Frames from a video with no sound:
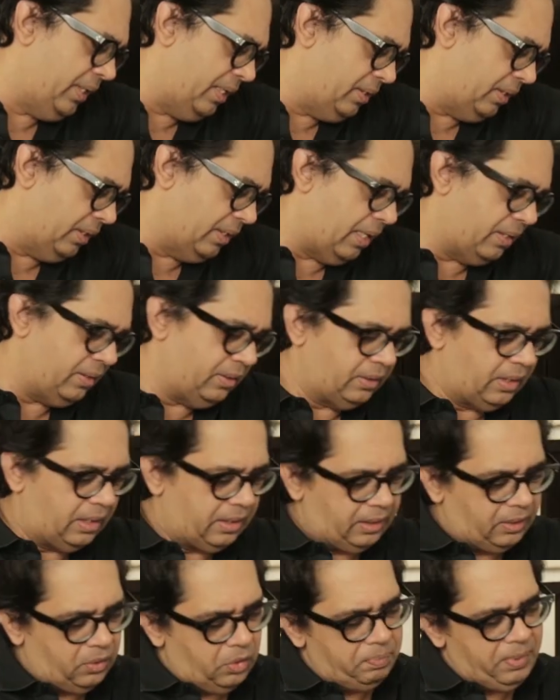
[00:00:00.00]

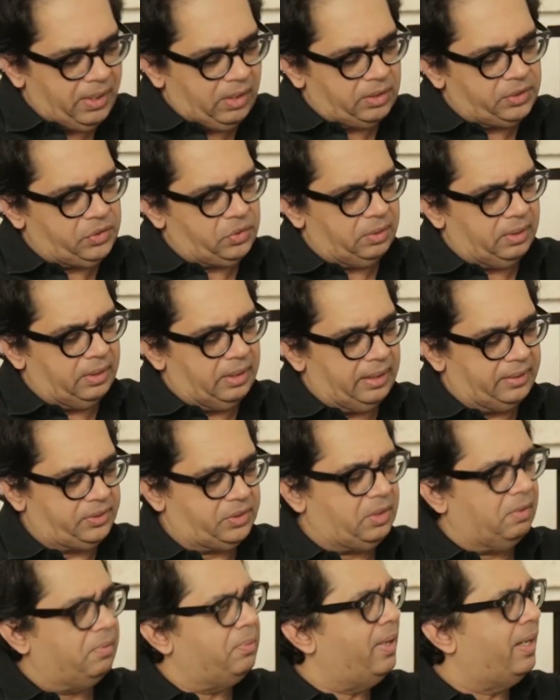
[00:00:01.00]
there could be also an
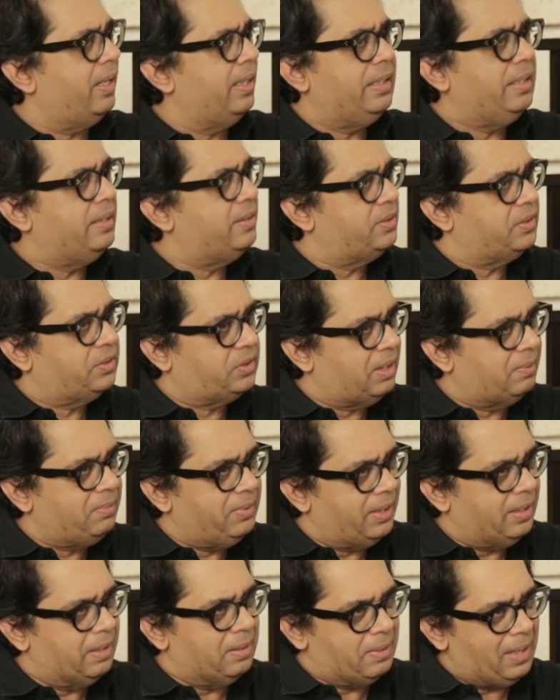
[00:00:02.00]
extra violin
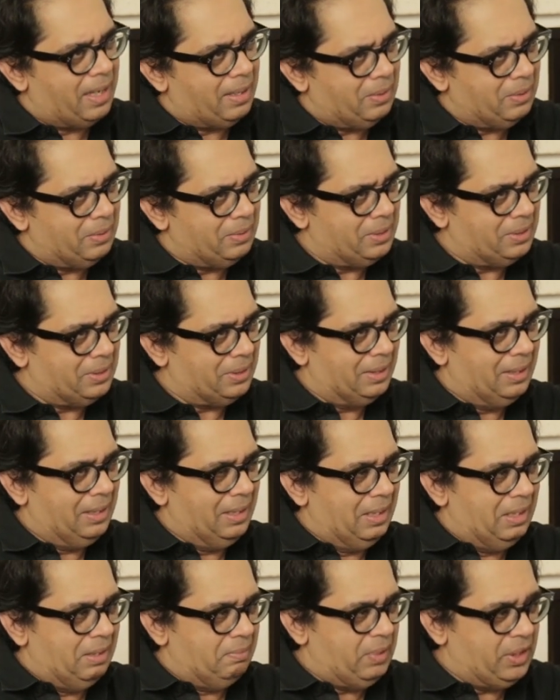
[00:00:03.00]
somewhere around.
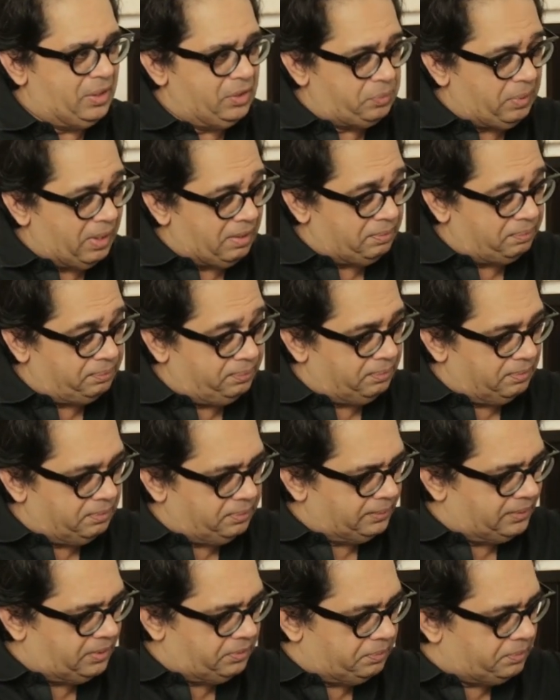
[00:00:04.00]
Because we have
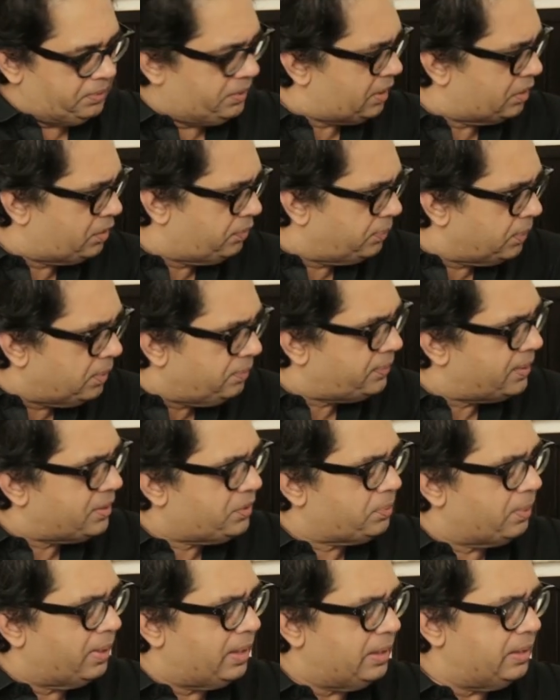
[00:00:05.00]
just 4
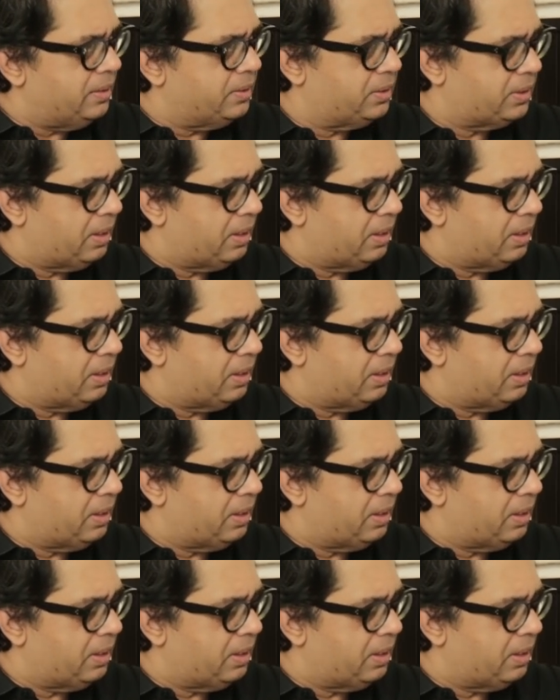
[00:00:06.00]
first violins,